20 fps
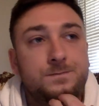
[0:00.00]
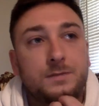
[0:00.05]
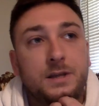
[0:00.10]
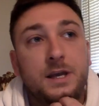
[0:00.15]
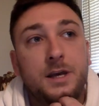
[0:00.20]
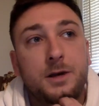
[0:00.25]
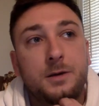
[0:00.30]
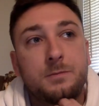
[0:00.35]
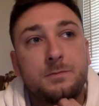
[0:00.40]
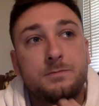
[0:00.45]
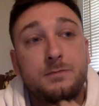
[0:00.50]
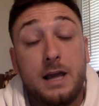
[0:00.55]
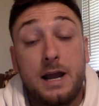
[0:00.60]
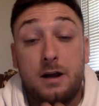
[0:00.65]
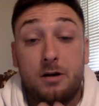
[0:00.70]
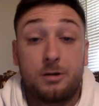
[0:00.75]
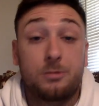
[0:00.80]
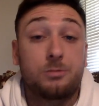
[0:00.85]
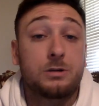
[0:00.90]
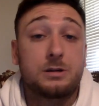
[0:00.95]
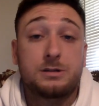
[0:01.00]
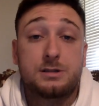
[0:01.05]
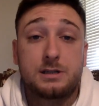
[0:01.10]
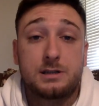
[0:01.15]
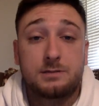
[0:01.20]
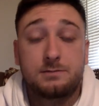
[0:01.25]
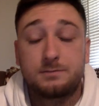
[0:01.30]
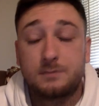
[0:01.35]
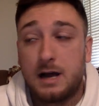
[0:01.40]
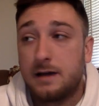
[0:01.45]
him, Harry
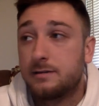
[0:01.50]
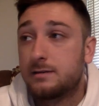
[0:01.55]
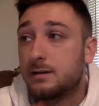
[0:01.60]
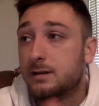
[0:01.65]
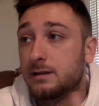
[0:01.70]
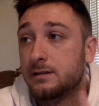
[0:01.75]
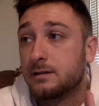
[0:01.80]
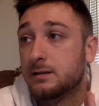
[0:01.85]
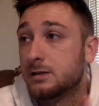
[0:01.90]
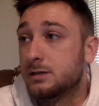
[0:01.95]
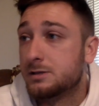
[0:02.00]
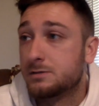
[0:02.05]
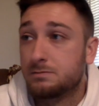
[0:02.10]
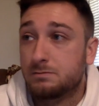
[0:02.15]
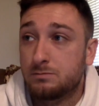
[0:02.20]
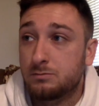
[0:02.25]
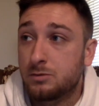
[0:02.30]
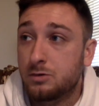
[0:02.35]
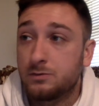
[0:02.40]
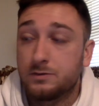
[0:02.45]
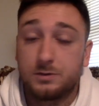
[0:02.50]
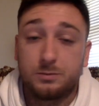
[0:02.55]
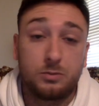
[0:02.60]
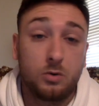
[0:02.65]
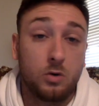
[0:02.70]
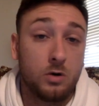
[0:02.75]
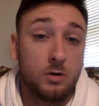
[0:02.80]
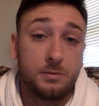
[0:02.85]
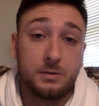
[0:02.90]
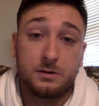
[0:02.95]
Wilson. I think this move to
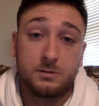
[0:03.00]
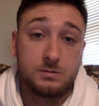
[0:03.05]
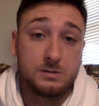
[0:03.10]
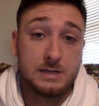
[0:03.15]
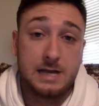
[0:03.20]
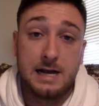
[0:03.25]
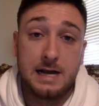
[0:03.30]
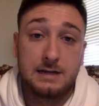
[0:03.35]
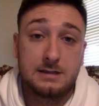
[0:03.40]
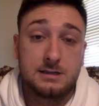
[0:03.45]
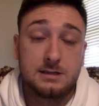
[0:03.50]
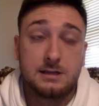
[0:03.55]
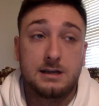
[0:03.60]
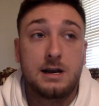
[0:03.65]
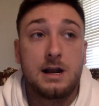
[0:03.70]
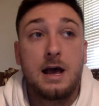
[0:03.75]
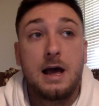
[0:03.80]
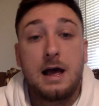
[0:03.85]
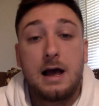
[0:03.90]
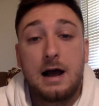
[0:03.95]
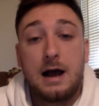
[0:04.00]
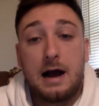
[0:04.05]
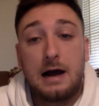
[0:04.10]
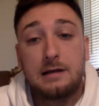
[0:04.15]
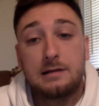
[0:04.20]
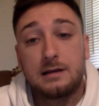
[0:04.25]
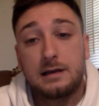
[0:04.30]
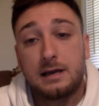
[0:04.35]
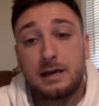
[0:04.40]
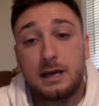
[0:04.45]
Bournemouth was excellent. I
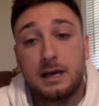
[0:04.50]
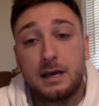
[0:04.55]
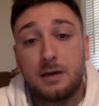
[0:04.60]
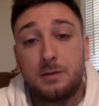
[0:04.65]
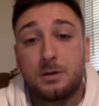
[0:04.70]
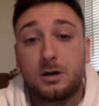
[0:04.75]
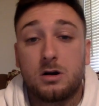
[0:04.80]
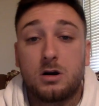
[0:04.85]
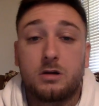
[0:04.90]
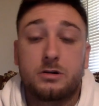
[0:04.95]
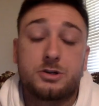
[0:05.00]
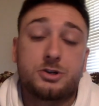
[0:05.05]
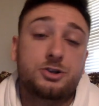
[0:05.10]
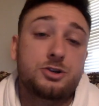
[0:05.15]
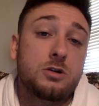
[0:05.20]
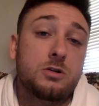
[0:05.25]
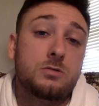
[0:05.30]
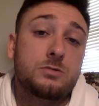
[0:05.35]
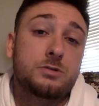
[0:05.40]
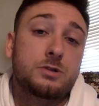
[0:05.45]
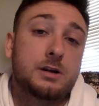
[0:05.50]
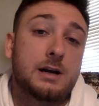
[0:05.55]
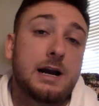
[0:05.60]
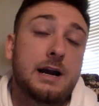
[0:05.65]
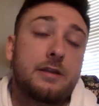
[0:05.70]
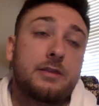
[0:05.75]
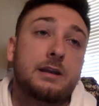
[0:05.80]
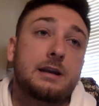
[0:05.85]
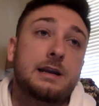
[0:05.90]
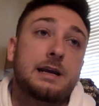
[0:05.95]
think him and Curtis Jones are
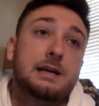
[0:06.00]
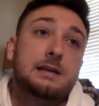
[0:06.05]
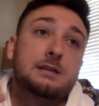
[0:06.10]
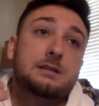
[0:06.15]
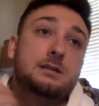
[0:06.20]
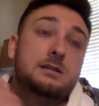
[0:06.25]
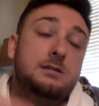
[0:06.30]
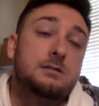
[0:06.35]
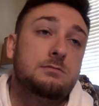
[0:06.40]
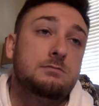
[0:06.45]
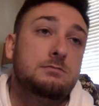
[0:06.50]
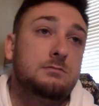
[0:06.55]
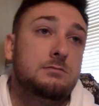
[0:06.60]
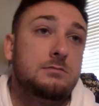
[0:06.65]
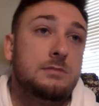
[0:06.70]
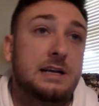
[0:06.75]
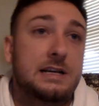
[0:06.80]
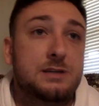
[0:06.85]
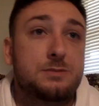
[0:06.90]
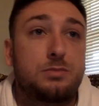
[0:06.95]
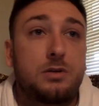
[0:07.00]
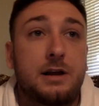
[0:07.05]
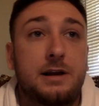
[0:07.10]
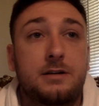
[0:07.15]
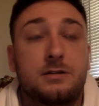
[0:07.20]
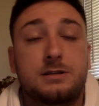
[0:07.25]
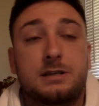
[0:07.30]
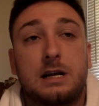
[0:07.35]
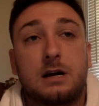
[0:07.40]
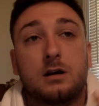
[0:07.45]
kind of the next
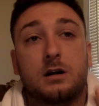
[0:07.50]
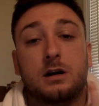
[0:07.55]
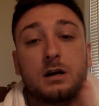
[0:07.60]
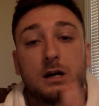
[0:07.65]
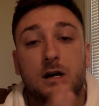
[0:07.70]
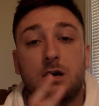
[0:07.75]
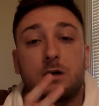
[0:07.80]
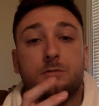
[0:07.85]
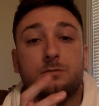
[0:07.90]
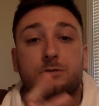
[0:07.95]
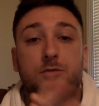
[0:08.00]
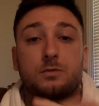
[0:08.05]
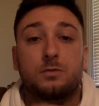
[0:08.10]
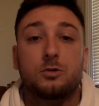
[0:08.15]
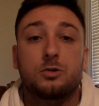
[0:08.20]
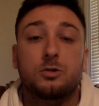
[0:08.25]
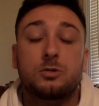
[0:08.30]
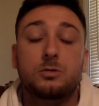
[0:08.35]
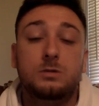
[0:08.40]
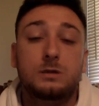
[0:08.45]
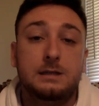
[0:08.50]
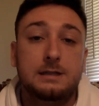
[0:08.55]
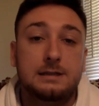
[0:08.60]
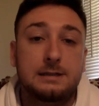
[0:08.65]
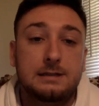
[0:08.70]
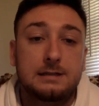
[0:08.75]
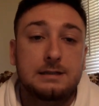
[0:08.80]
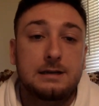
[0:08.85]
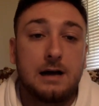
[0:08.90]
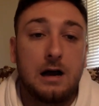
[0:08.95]
players that are going to come through.
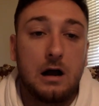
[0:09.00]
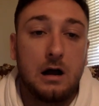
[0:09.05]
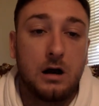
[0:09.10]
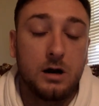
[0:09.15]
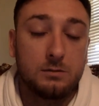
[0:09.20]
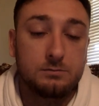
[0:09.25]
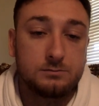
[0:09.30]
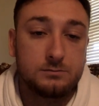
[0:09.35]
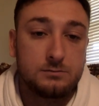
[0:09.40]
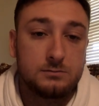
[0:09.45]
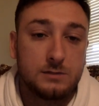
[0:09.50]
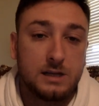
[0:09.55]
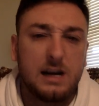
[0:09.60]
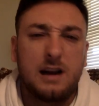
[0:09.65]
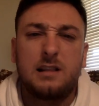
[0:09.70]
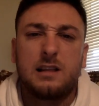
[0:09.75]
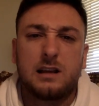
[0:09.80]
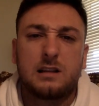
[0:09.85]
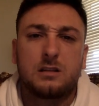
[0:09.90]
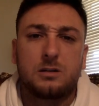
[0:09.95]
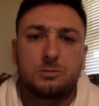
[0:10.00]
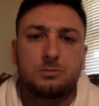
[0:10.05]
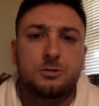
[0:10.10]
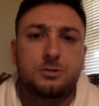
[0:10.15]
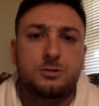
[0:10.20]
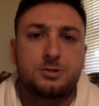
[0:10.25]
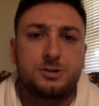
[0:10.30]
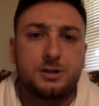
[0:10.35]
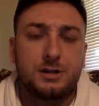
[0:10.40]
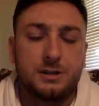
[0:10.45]
And I like
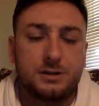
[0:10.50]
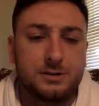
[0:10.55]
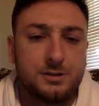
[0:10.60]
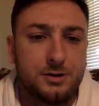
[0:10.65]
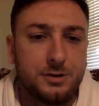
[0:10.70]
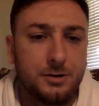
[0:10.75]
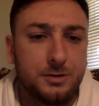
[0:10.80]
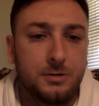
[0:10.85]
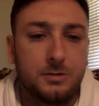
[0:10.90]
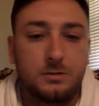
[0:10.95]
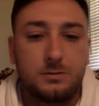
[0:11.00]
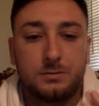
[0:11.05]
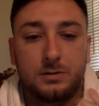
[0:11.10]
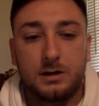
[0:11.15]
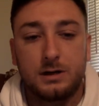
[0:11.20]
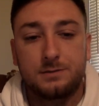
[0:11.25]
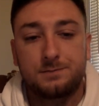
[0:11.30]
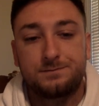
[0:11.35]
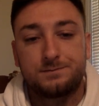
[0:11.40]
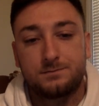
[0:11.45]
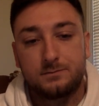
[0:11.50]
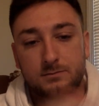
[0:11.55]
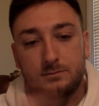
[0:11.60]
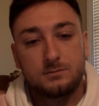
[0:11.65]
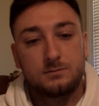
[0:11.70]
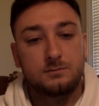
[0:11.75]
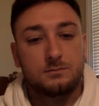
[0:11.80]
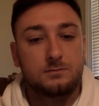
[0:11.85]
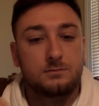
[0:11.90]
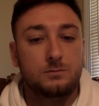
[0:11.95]
LaRucci too, but
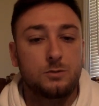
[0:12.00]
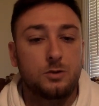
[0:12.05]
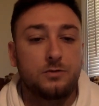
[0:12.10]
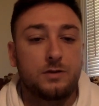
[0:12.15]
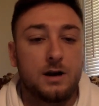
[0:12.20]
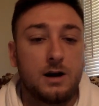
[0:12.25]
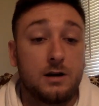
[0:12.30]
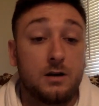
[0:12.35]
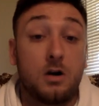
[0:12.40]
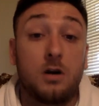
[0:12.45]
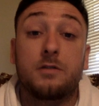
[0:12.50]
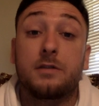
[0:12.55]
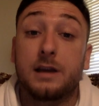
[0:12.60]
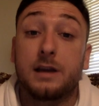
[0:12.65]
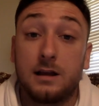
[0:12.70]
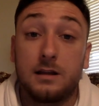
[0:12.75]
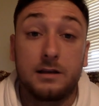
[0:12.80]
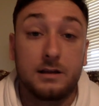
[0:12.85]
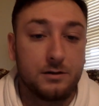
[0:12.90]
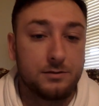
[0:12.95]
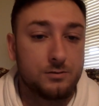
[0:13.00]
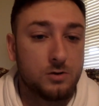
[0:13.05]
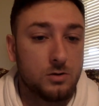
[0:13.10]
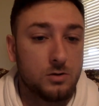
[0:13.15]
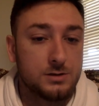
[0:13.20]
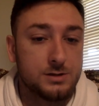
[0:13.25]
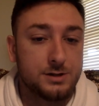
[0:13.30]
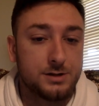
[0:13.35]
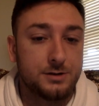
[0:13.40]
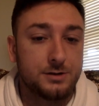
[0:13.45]
moving on, Harvey Elliott, of
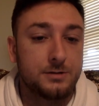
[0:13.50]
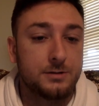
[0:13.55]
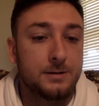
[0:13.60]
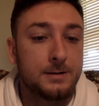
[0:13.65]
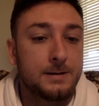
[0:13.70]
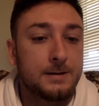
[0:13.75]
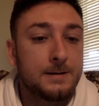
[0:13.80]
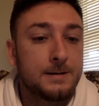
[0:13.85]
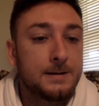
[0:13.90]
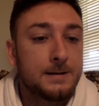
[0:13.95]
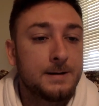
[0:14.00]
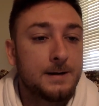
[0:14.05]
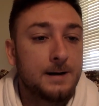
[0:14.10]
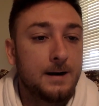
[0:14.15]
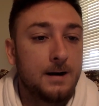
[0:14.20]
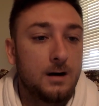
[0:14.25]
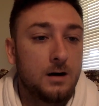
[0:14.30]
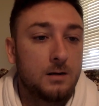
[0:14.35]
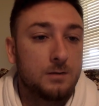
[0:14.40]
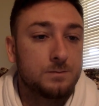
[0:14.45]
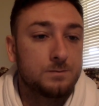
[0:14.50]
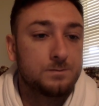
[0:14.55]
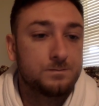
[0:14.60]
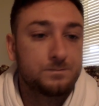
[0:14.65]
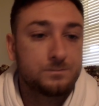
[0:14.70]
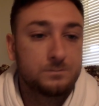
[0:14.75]
course, too. All